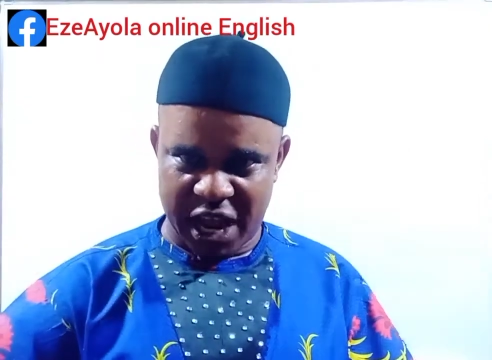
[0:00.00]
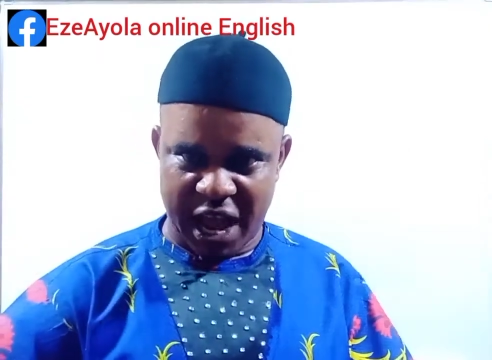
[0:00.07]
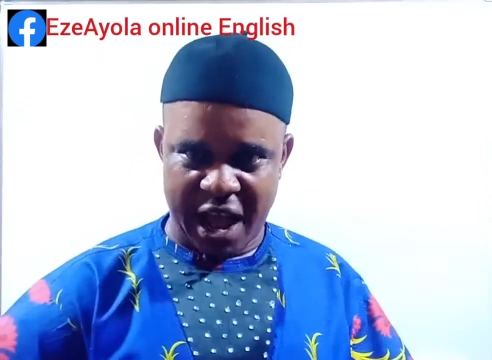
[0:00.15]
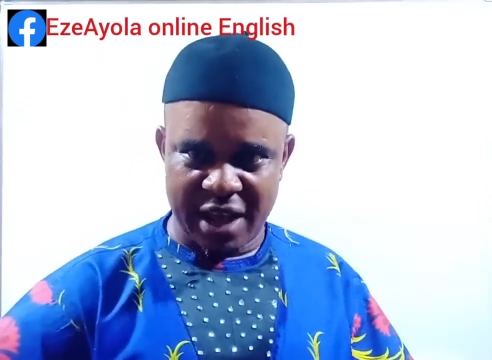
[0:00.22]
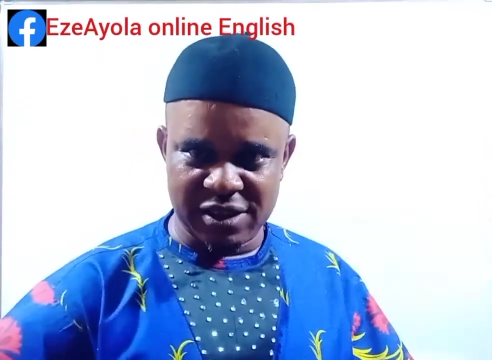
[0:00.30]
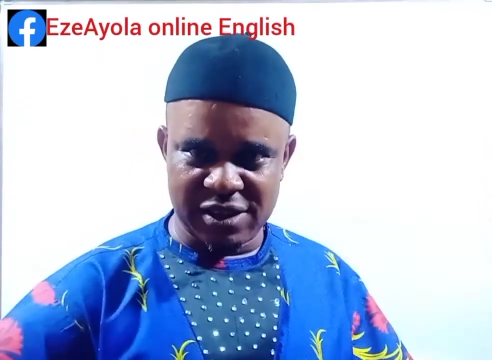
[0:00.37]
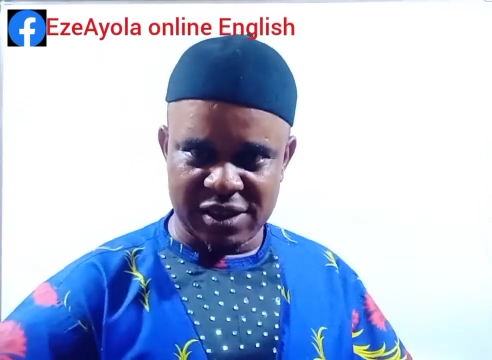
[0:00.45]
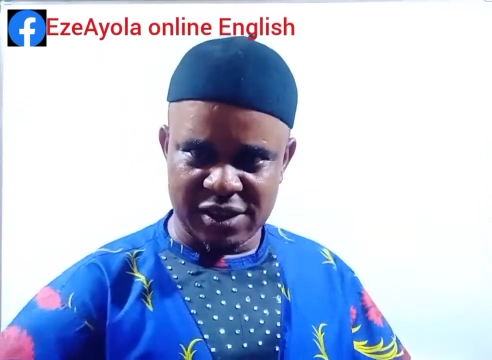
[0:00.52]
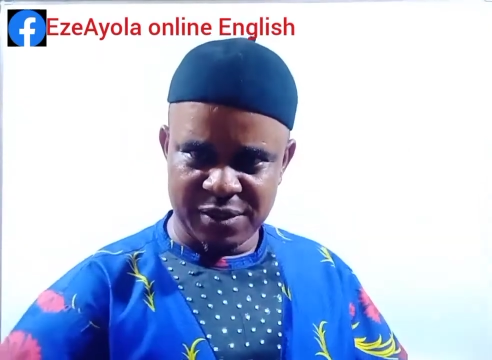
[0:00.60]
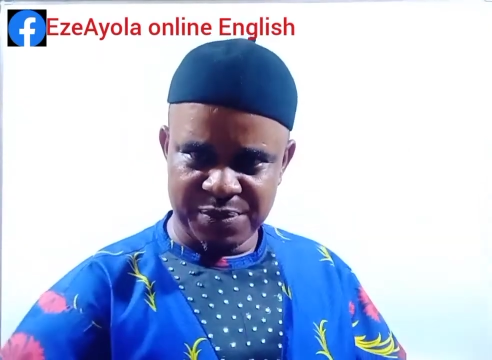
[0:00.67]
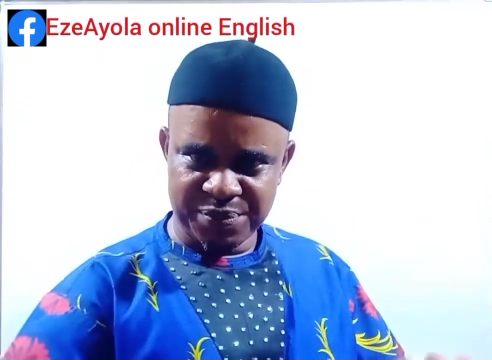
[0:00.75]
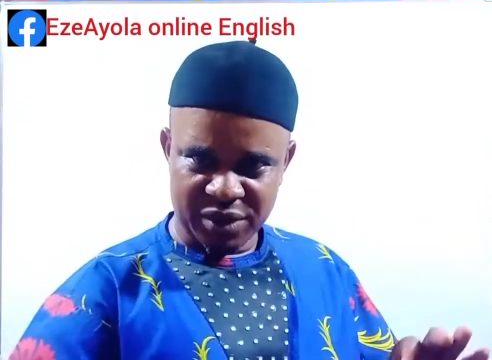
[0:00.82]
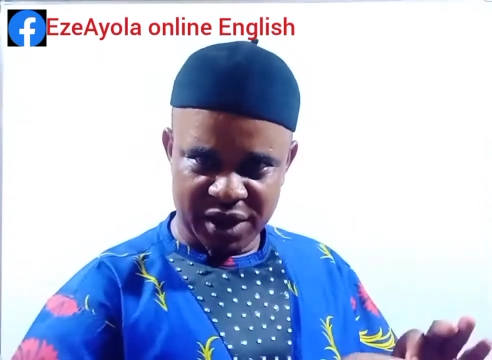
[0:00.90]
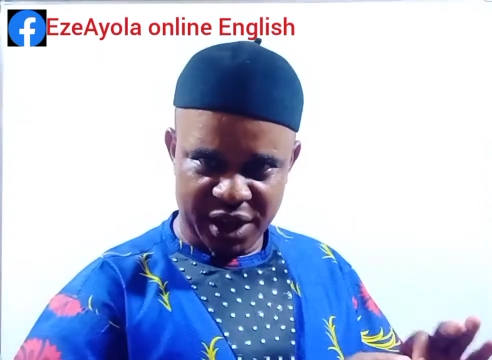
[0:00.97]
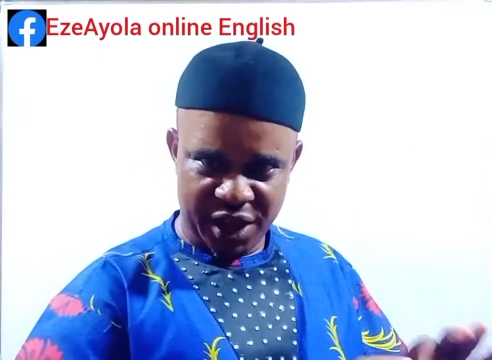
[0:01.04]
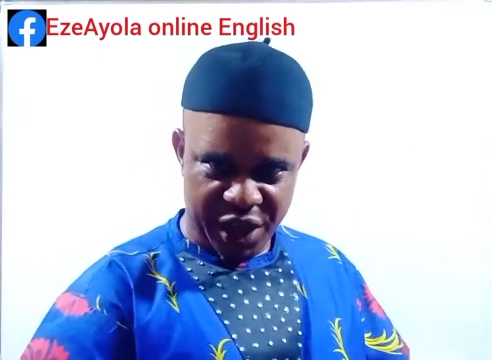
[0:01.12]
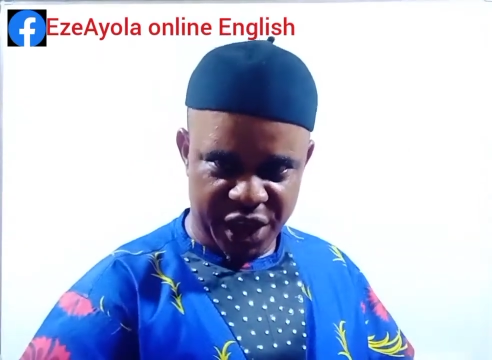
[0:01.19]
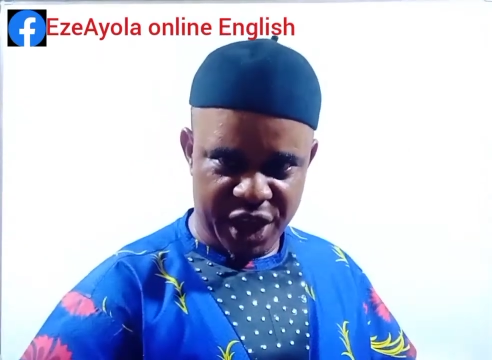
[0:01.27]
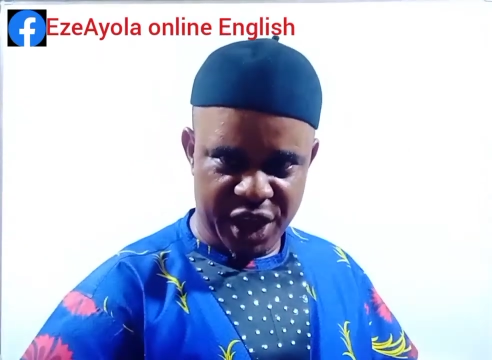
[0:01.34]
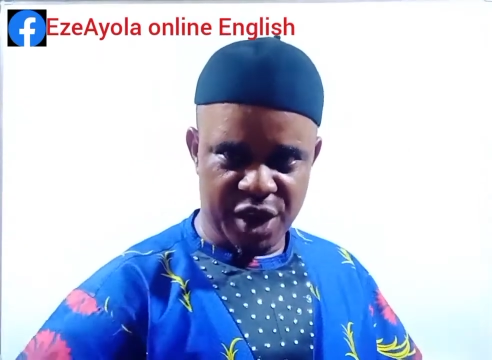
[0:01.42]
as
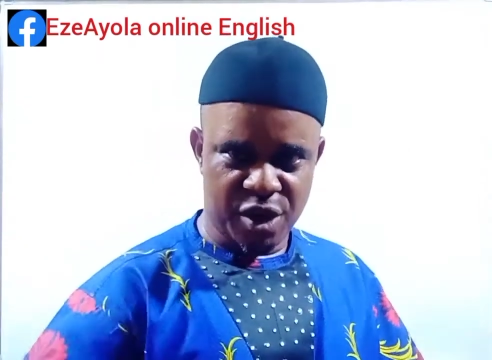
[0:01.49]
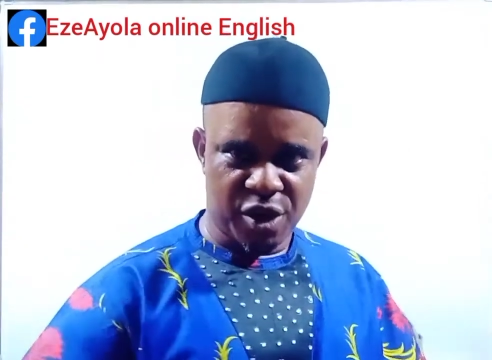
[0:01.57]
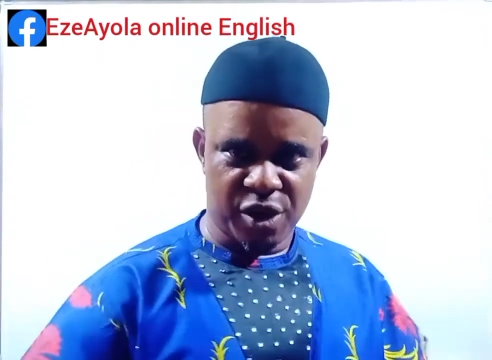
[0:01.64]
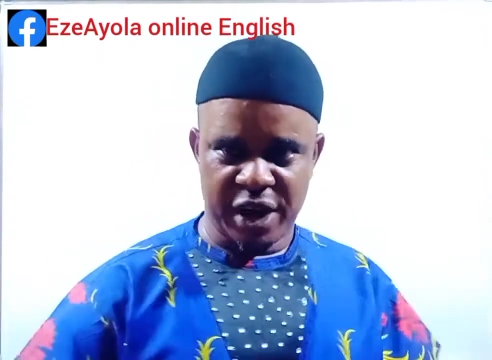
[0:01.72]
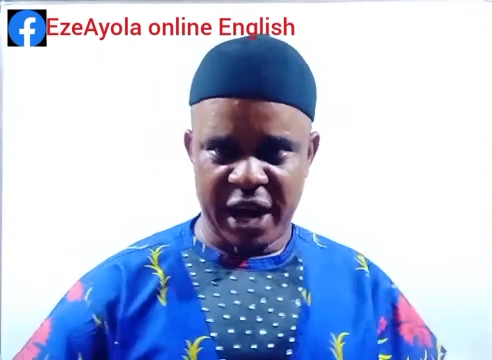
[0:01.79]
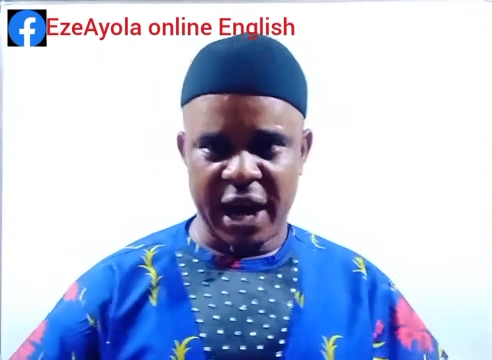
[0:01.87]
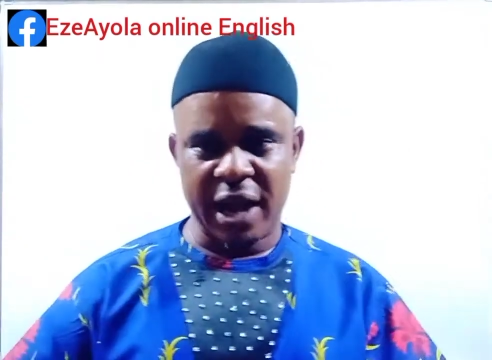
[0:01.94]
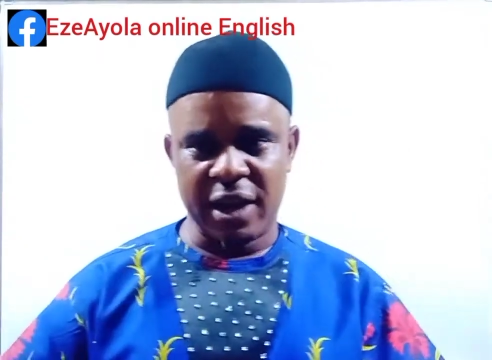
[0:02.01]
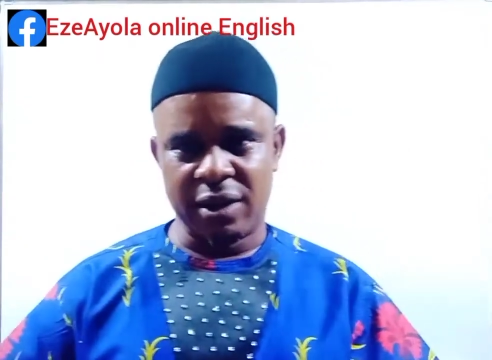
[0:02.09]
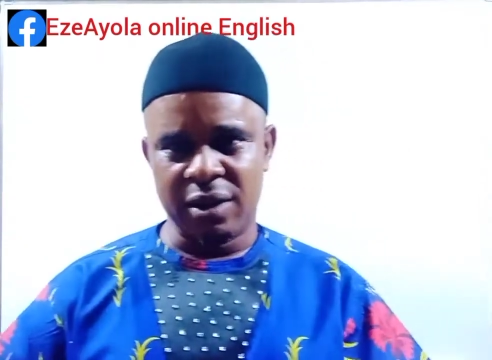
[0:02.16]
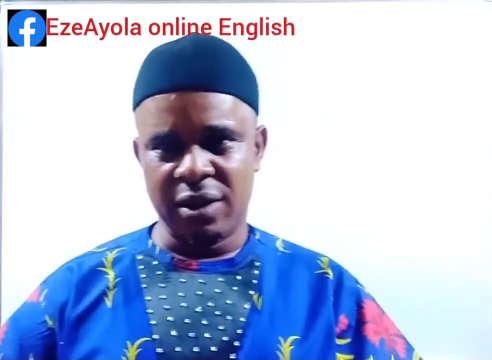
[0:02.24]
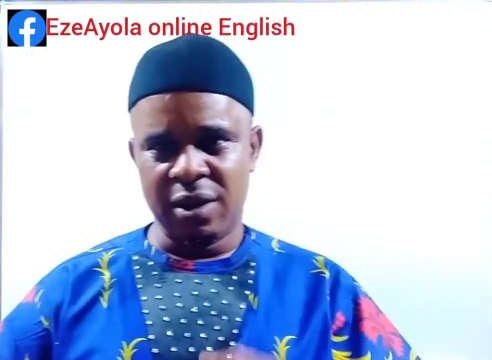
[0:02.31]
a or an.